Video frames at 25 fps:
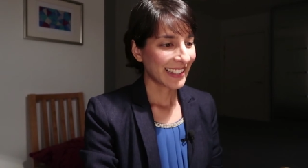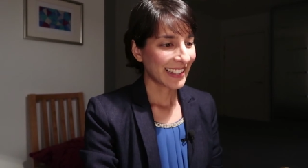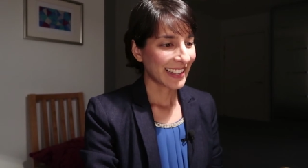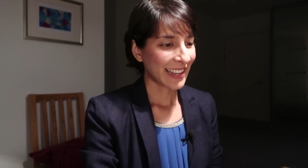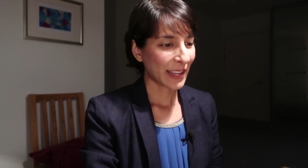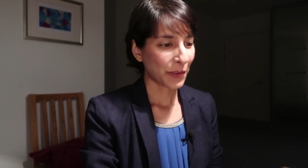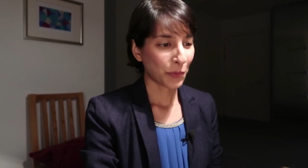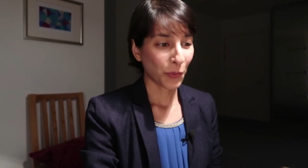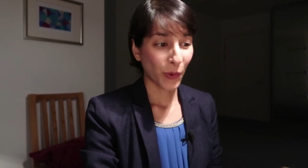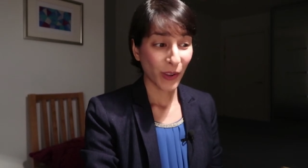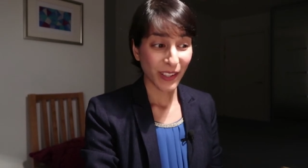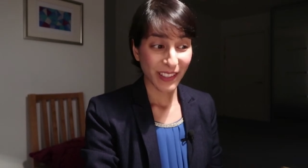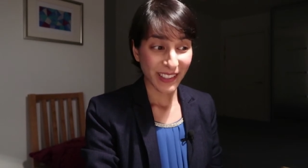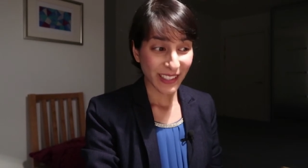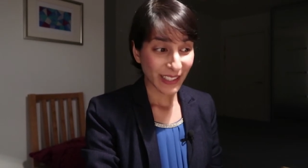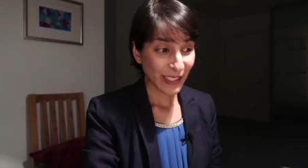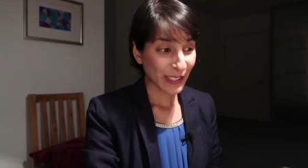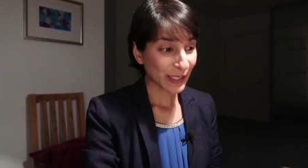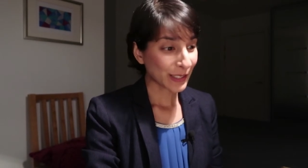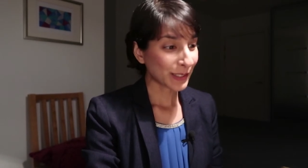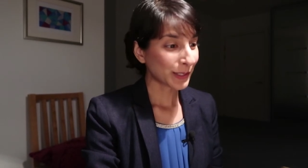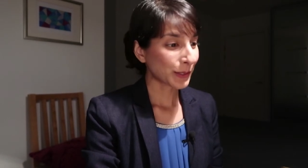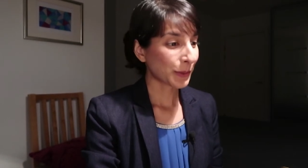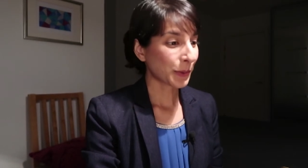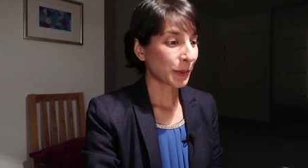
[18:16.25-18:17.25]
And one
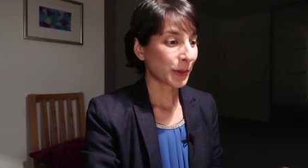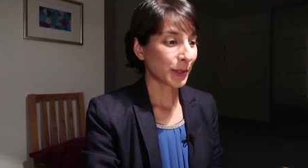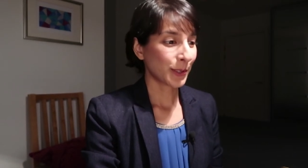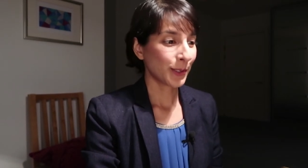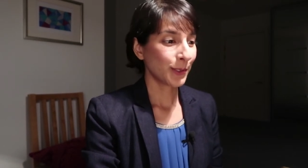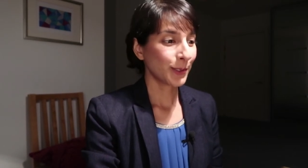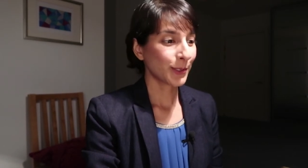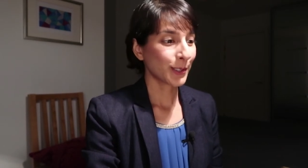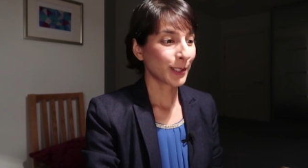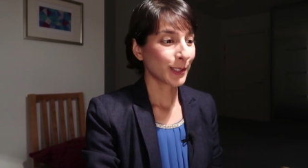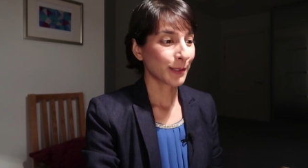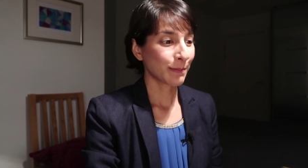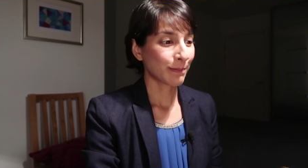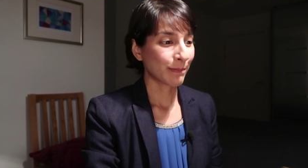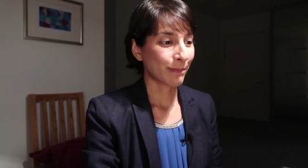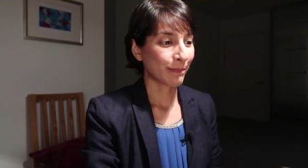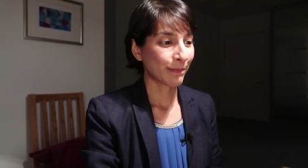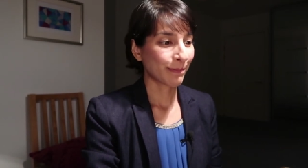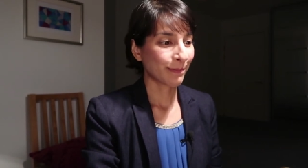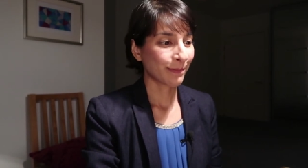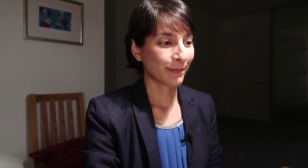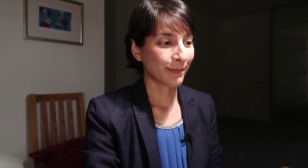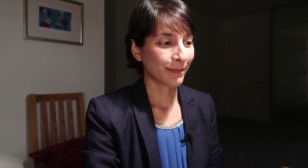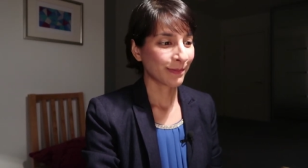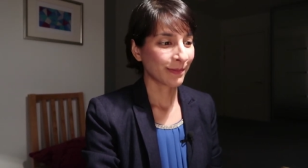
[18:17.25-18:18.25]
last quote
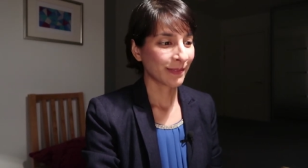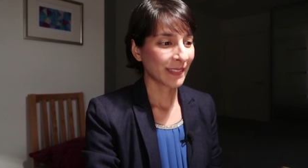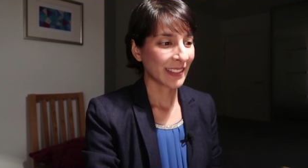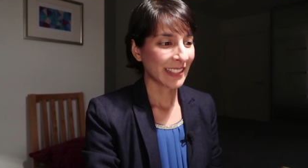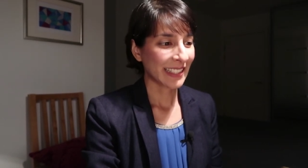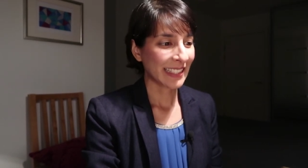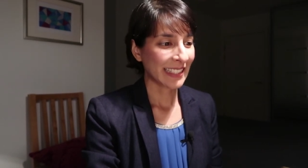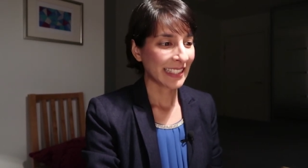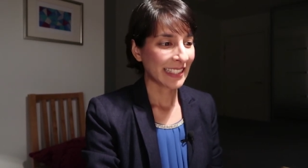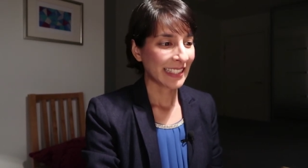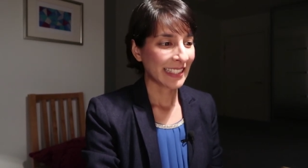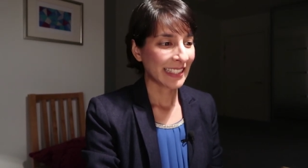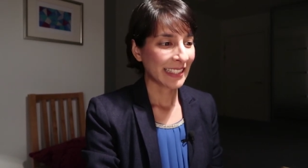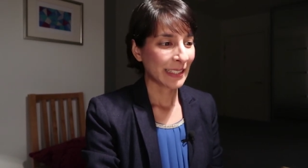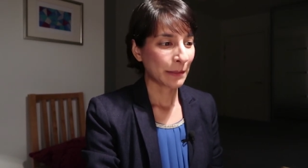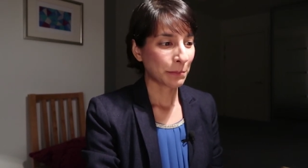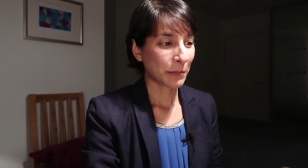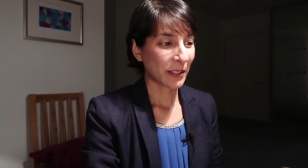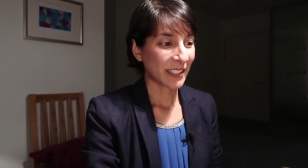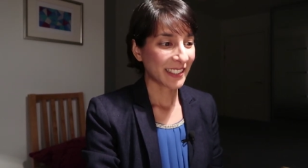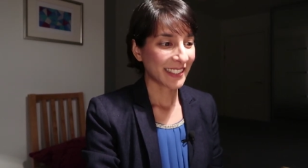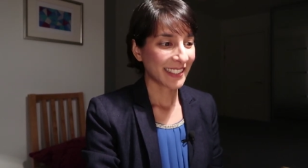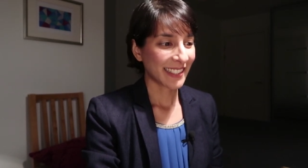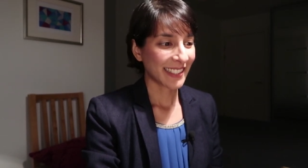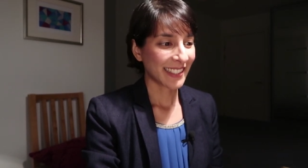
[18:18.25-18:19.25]

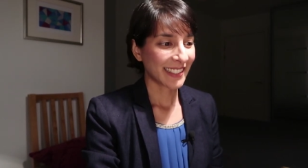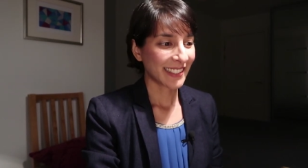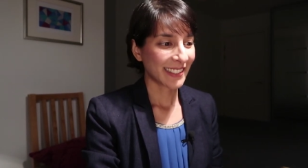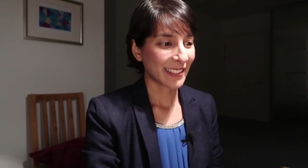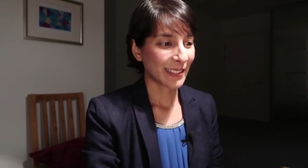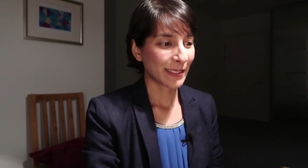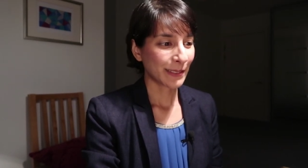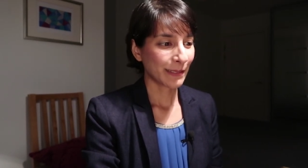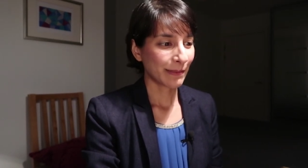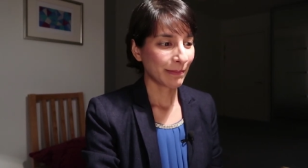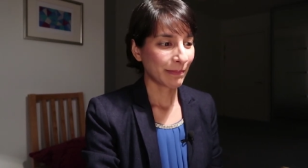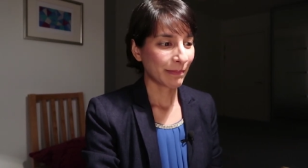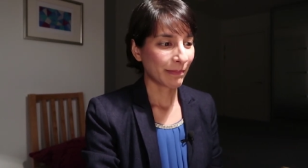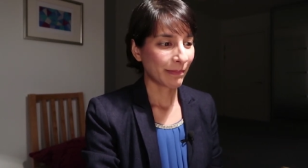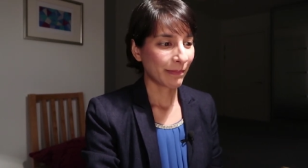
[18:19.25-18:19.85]
by Seneca